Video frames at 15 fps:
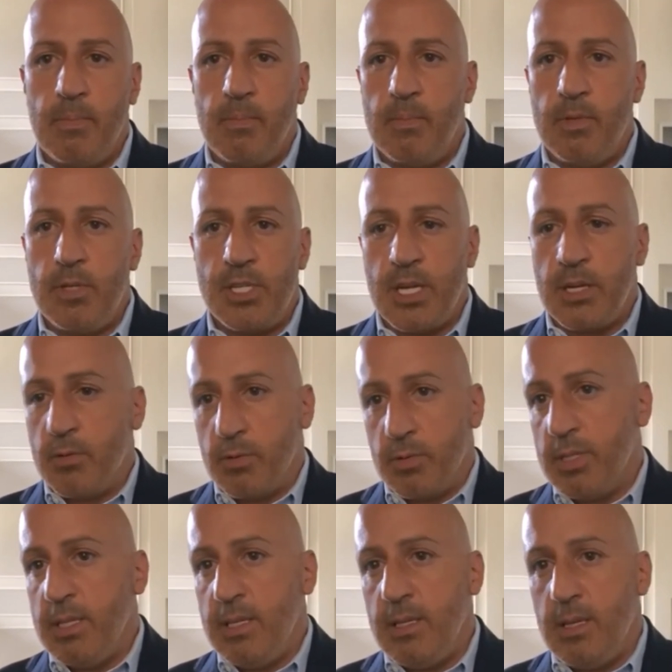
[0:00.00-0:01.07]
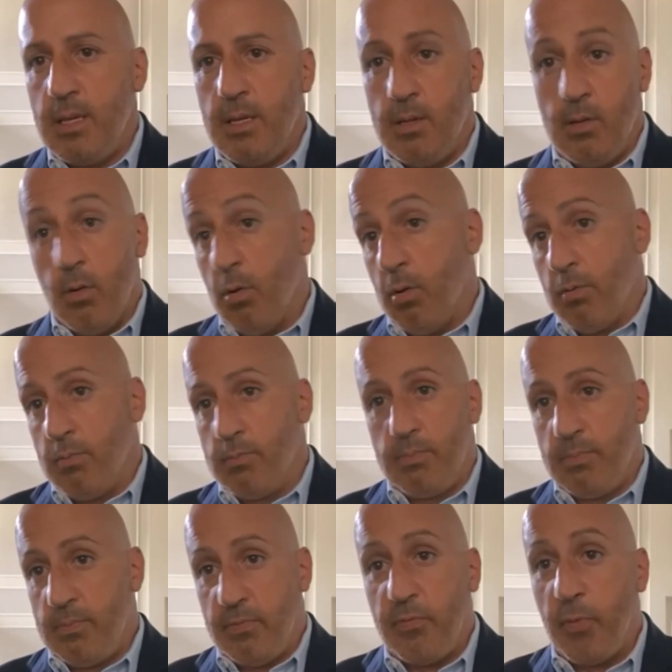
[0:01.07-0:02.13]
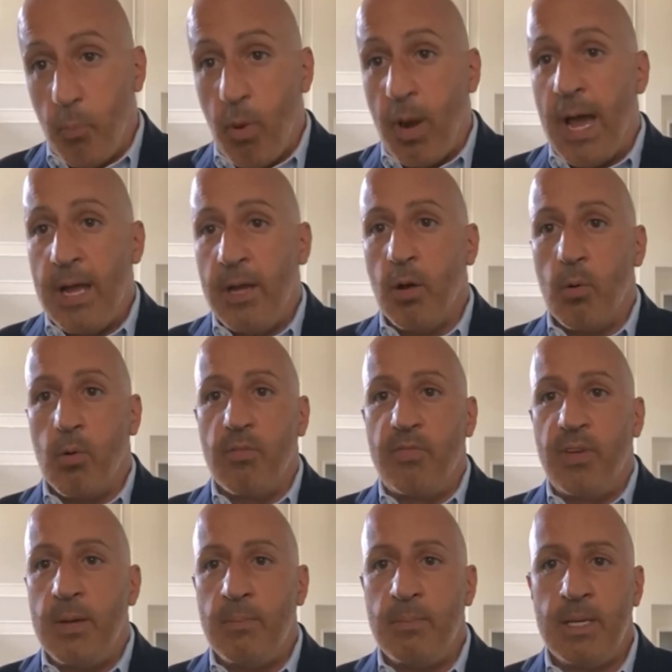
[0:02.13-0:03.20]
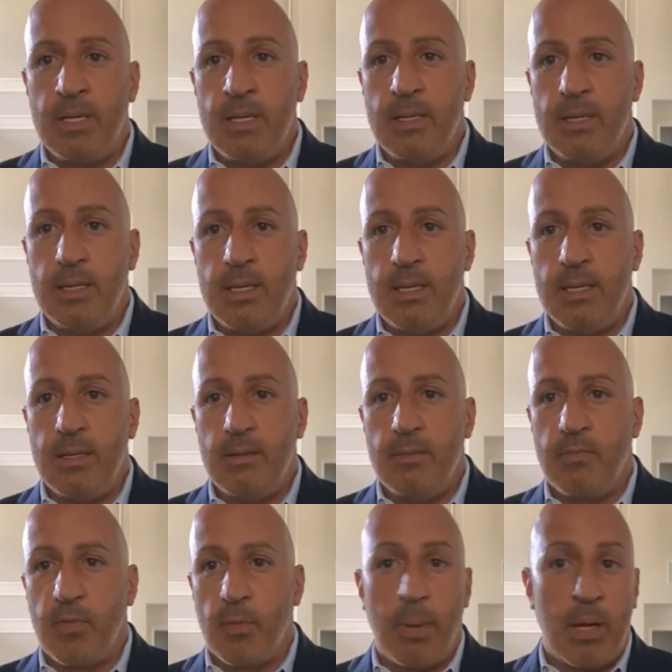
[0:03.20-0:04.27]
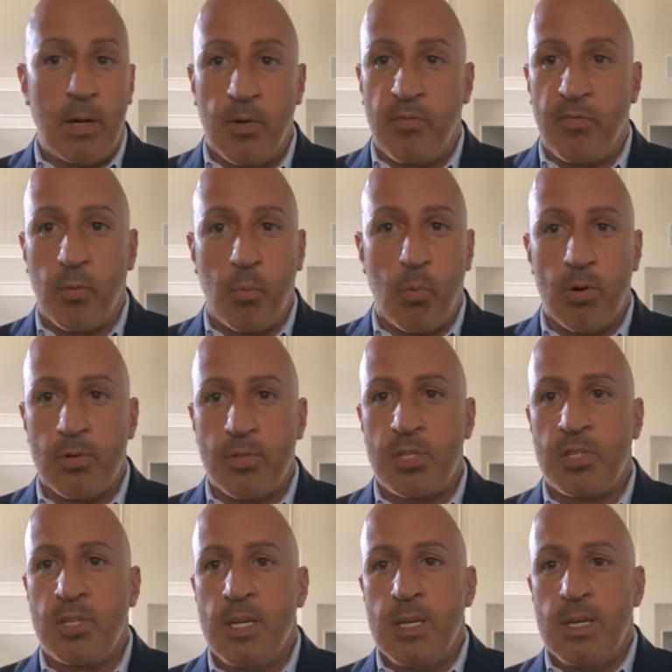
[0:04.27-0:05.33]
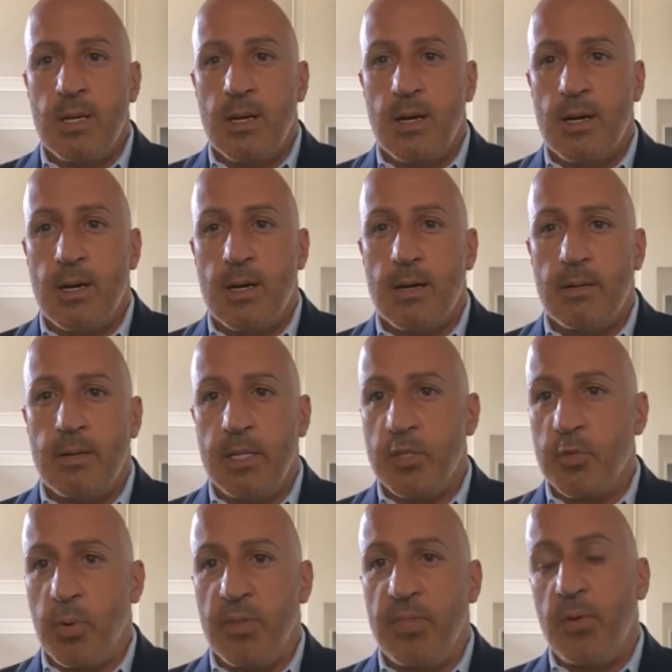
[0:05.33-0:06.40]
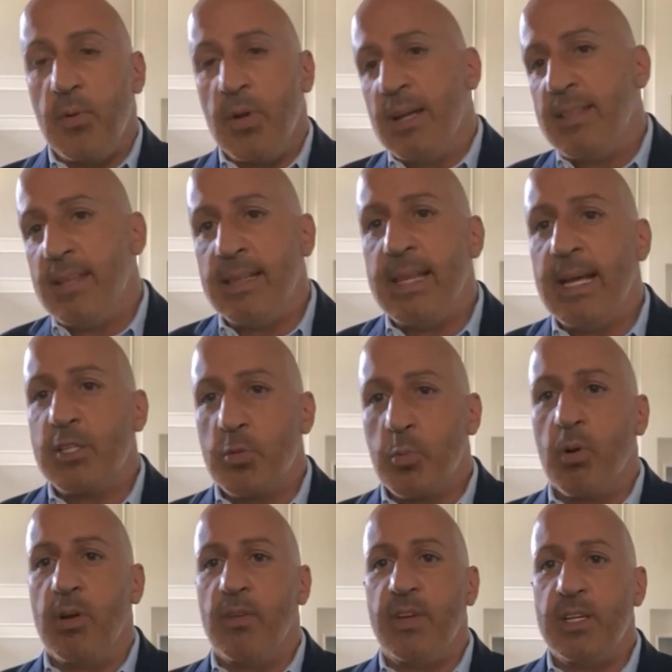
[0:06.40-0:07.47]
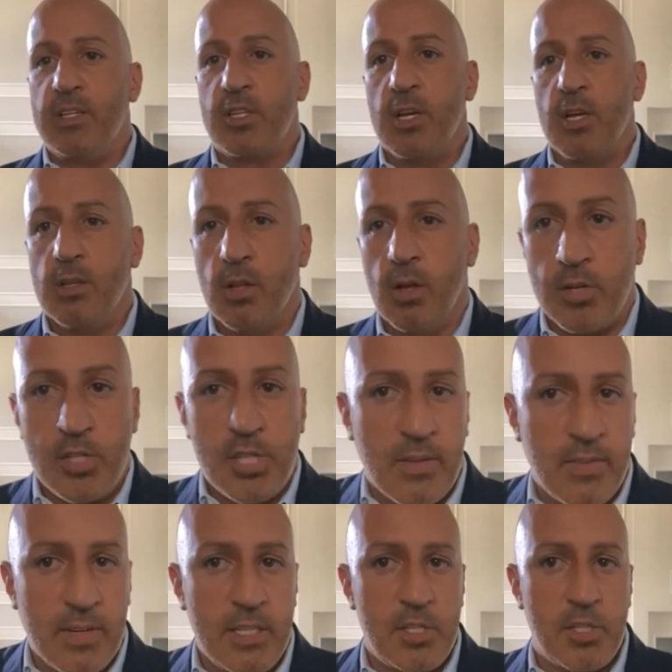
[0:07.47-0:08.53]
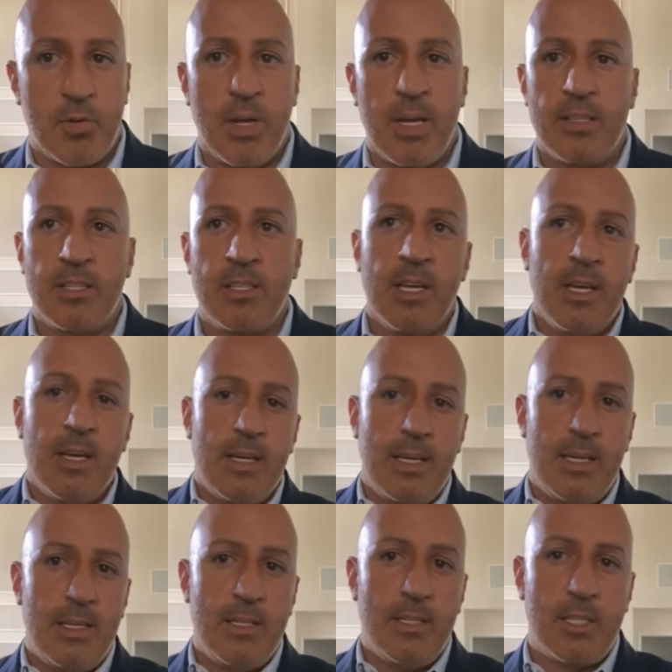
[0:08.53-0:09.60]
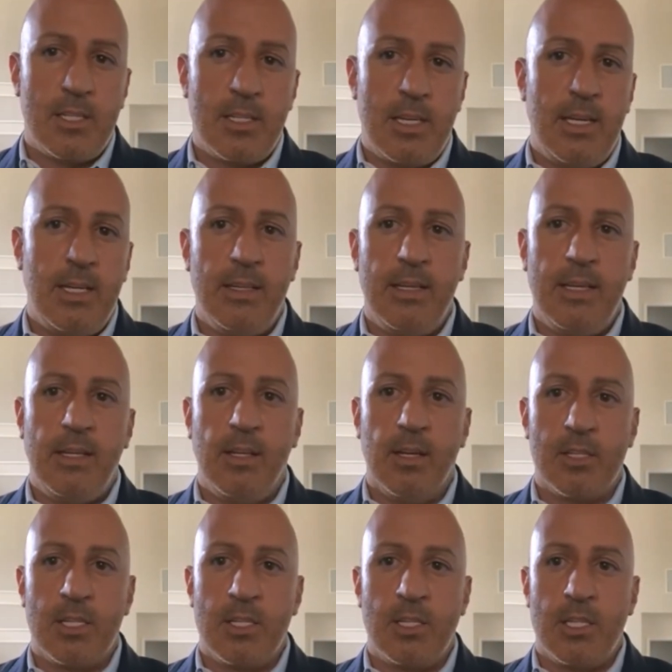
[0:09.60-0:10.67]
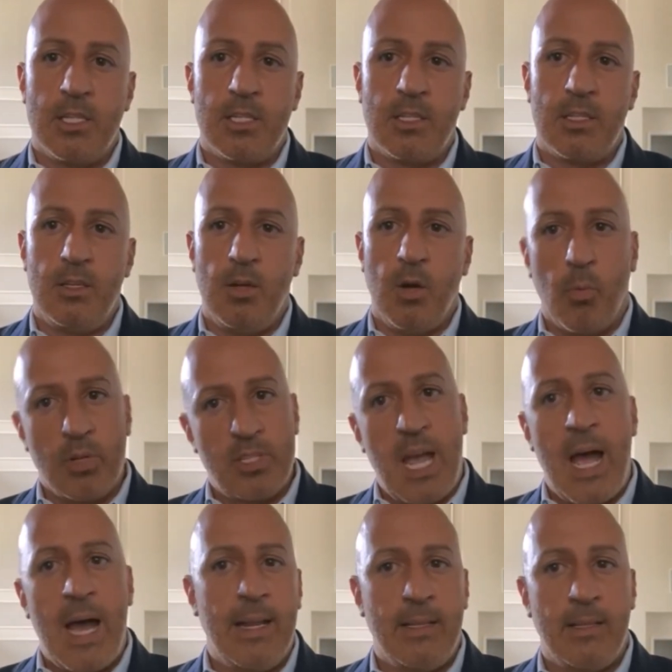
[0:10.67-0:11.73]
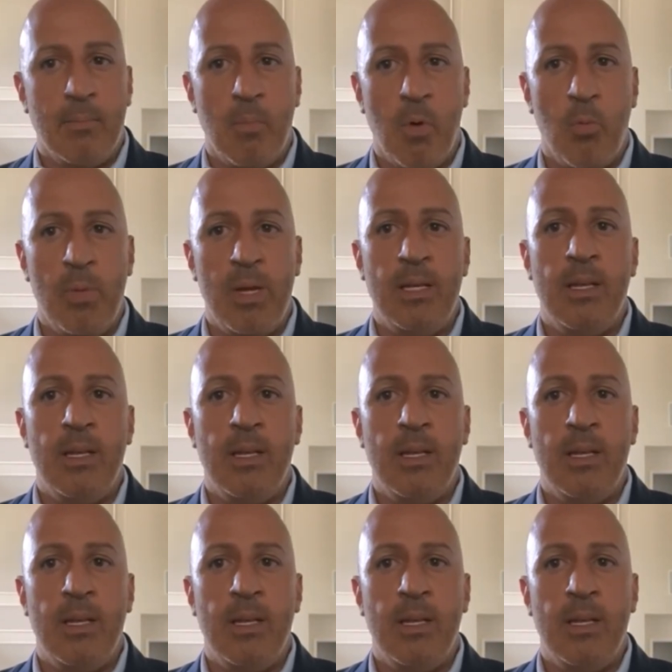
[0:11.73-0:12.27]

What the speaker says: generally, or from what I know of him, he for better or for worse, he's with you, and I think that's one of his longevity strengths. He doesn't just, you know, what's hot at the moment.